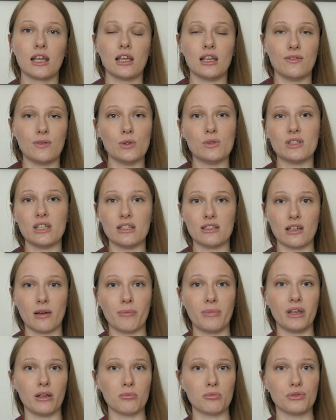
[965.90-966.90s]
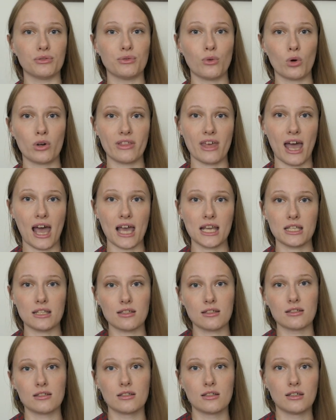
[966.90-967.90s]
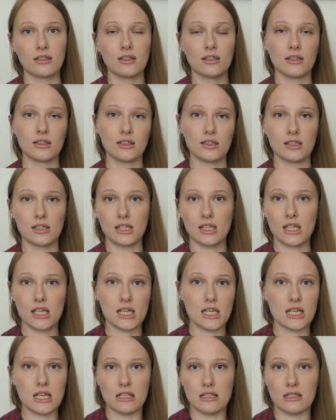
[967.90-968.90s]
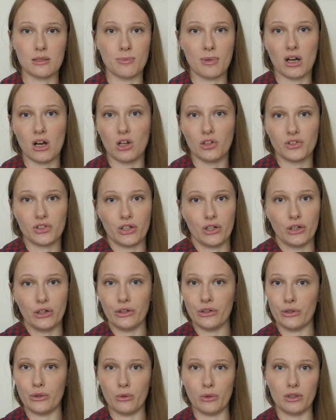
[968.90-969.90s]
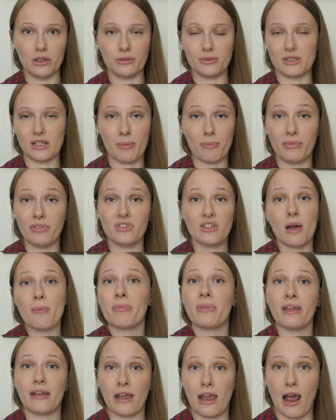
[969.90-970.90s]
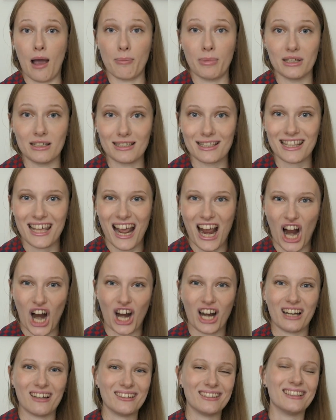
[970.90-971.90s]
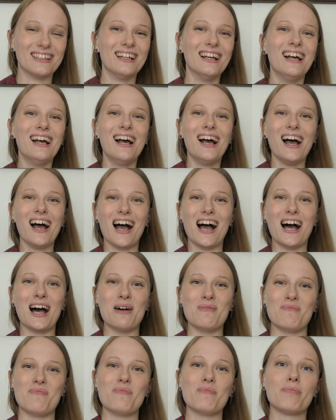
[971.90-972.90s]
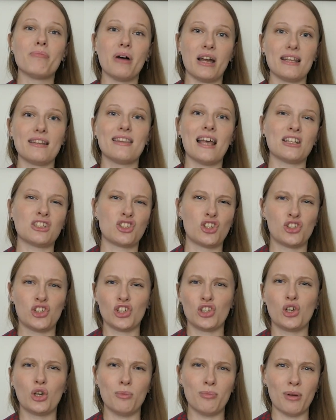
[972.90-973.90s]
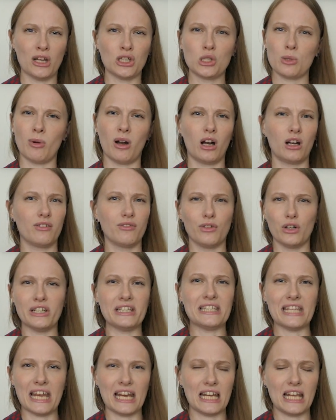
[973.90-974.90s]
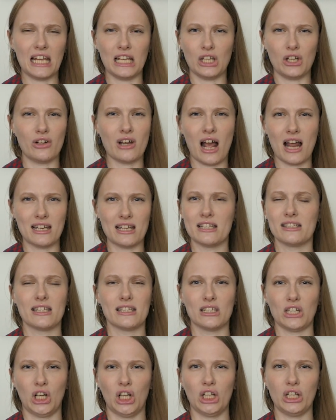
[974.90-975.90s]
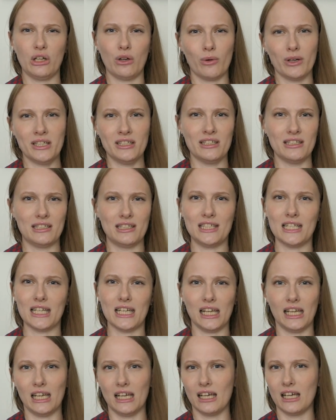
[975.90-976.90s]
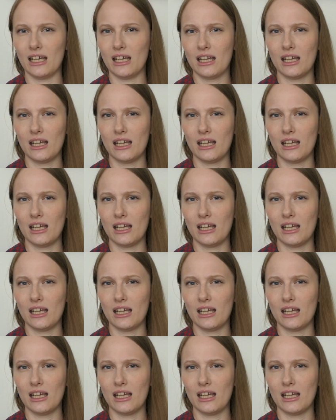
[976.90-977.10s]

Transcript: If you see something before that, it's been altered or something happened there. But that's just a good benchmark for dating. You're not necessarily going to see,